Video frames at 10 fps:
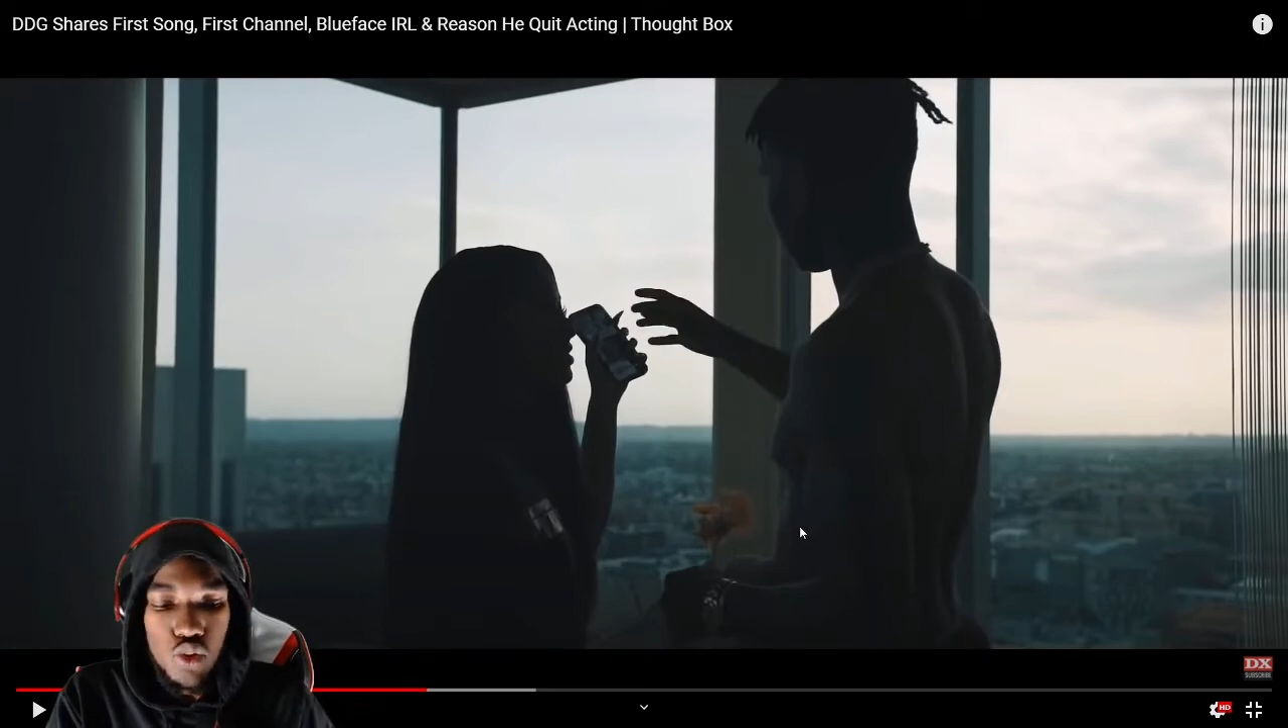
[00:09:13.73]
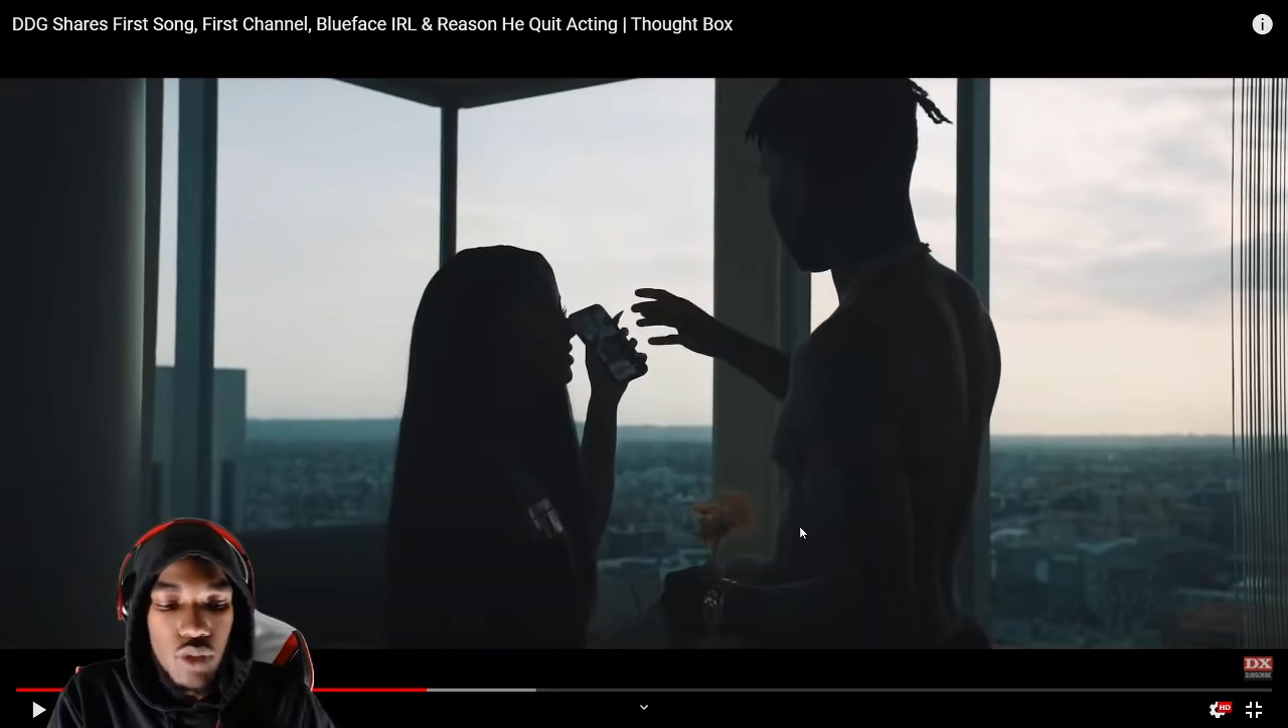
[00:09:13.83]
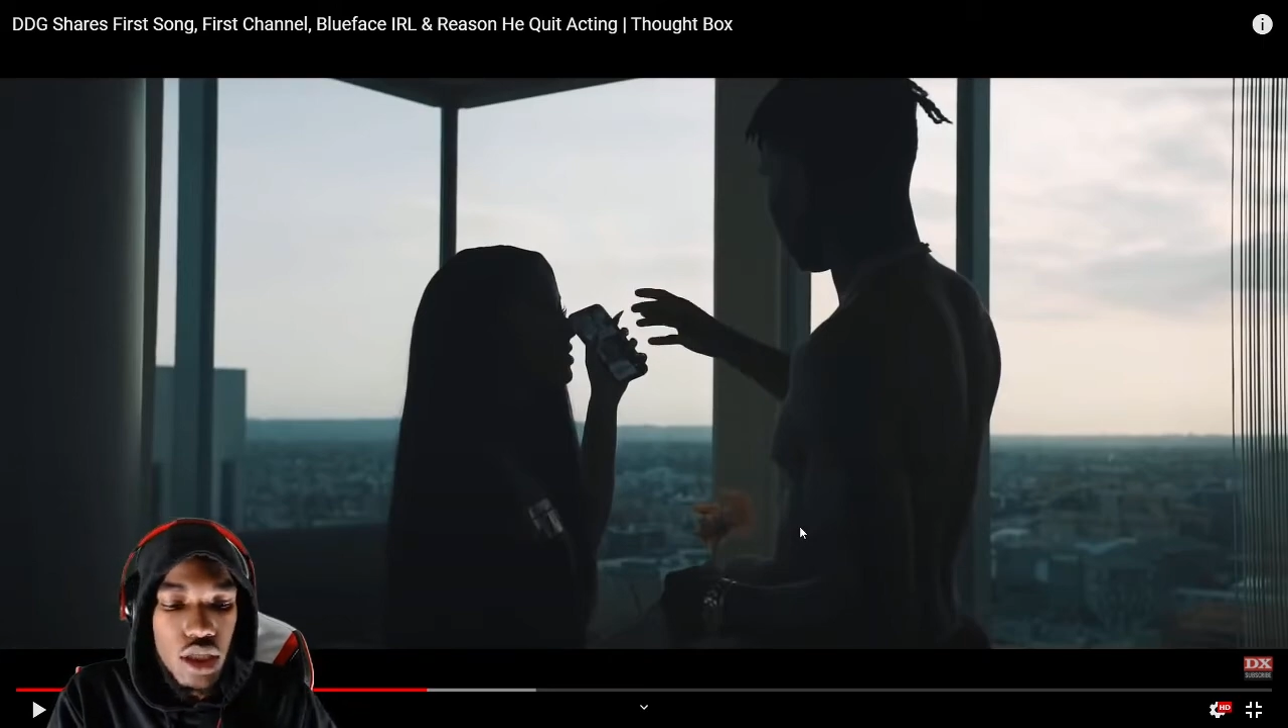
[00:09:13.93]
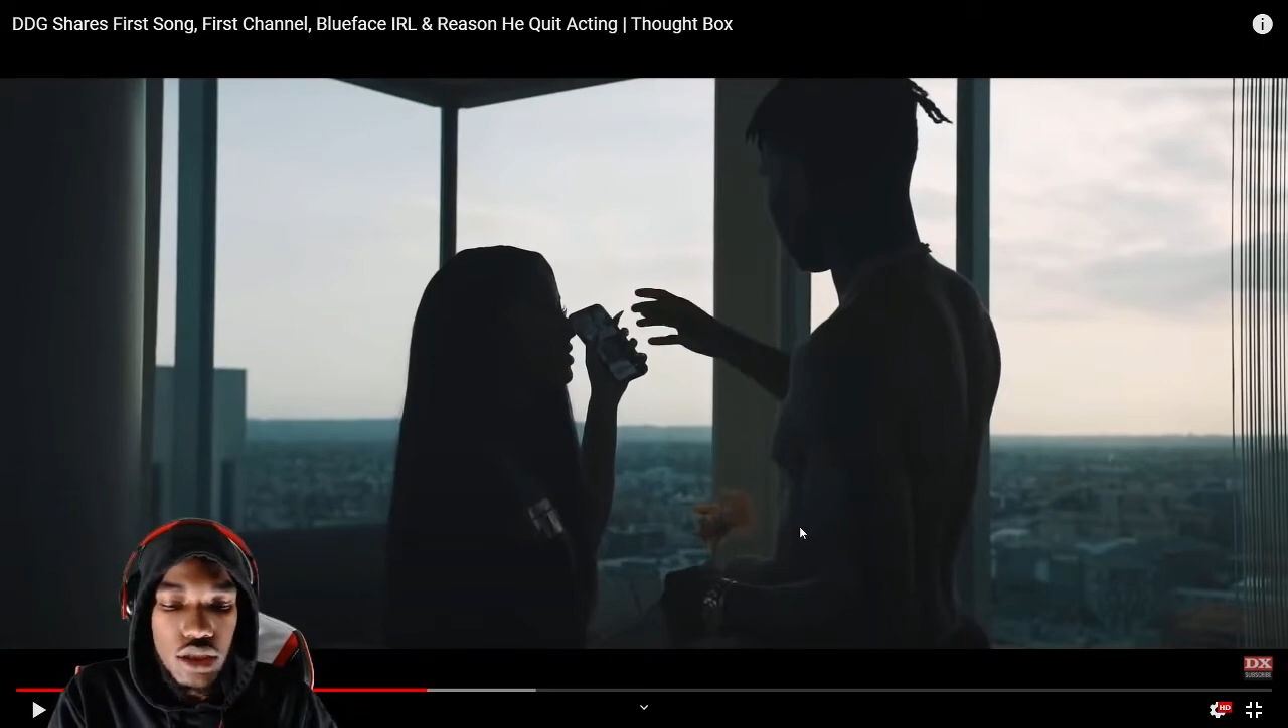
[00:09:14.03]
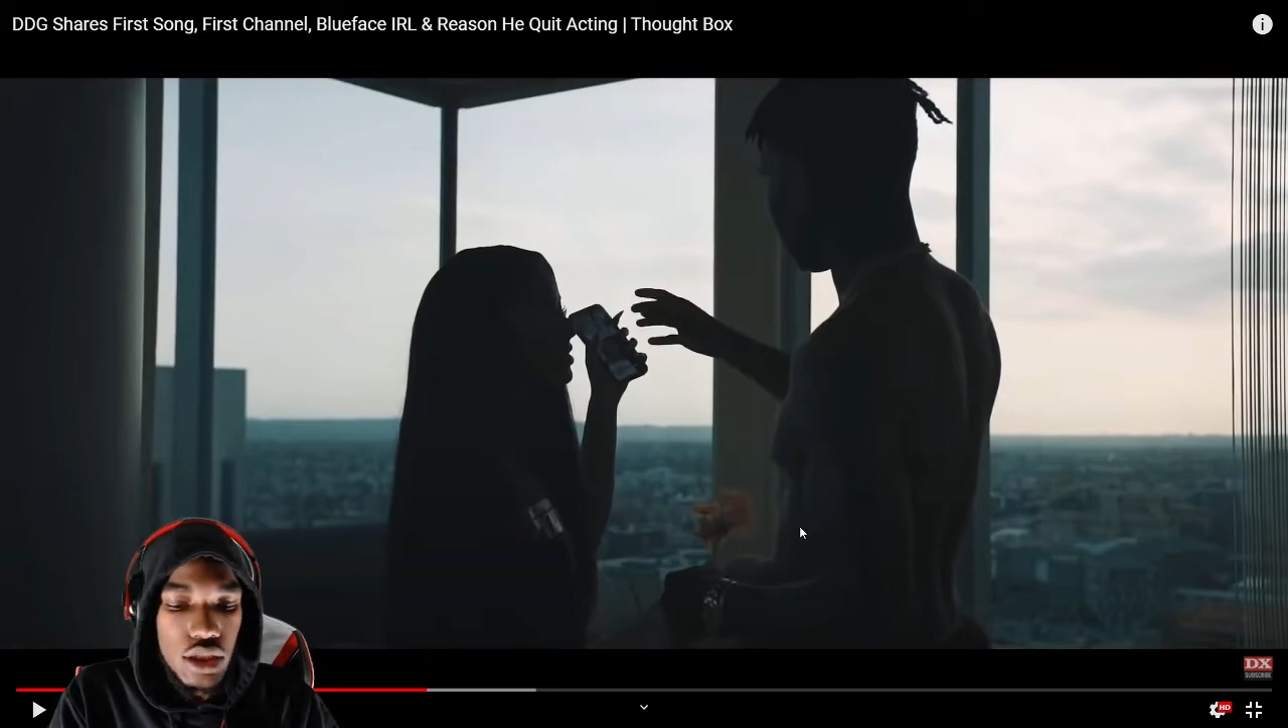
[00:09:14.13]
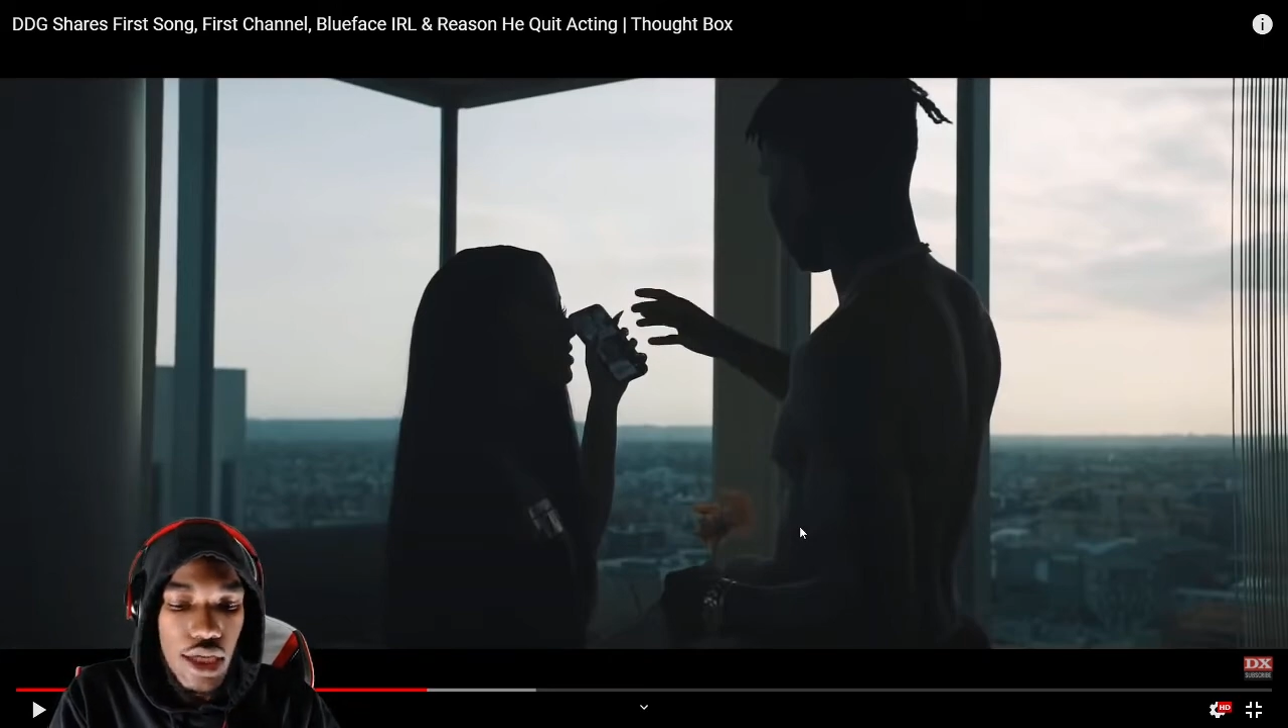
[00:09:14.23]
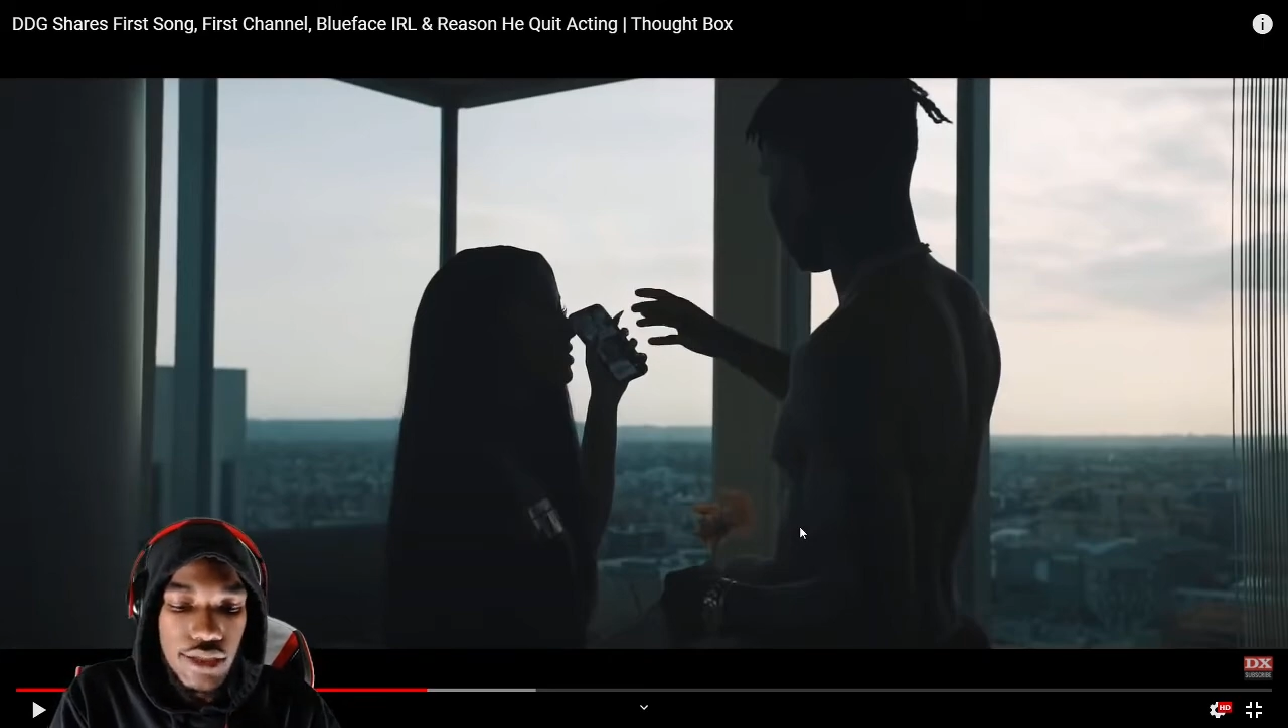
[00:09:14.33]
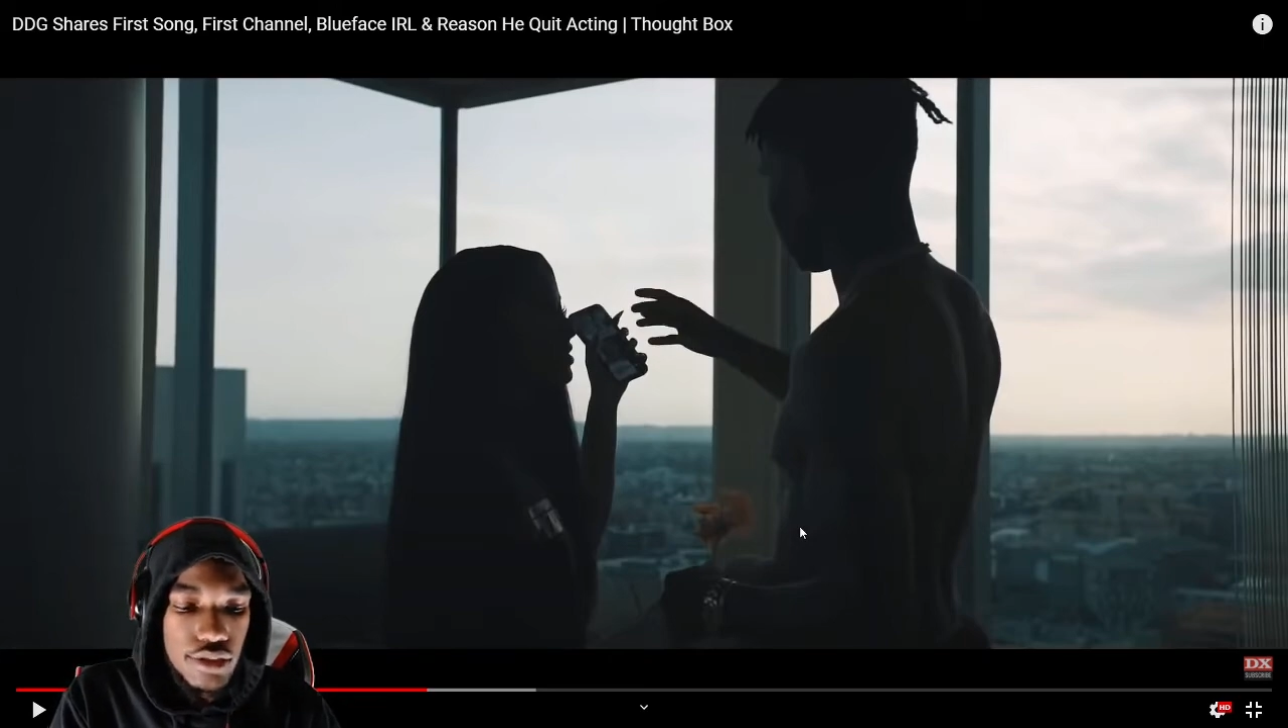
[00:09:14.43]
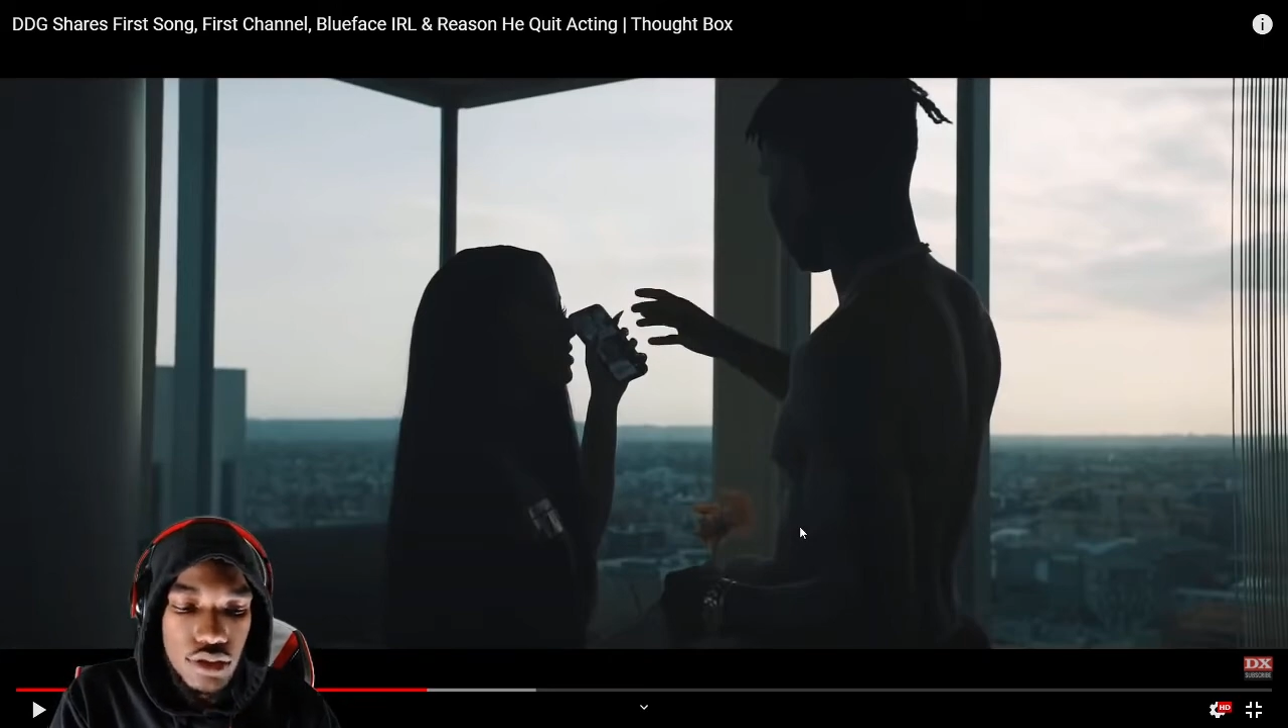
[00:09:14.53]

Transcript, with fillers: much. Like